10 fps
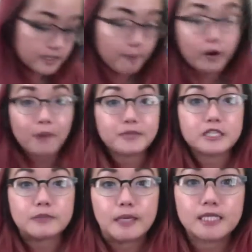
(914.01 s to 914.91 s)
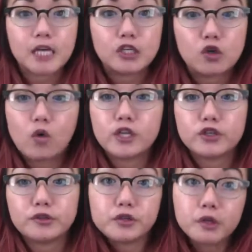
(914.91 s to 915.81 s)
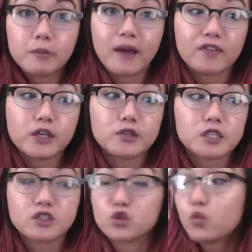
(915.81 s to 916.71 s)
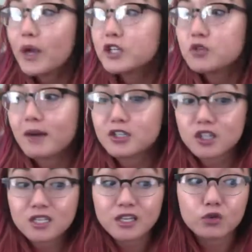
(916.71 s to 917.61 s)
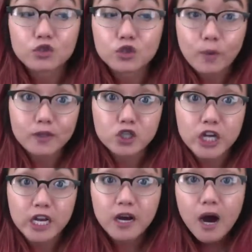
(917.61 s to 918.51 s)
empties because I don't want to do 2 combined videos because it's way too much because I use so much shit.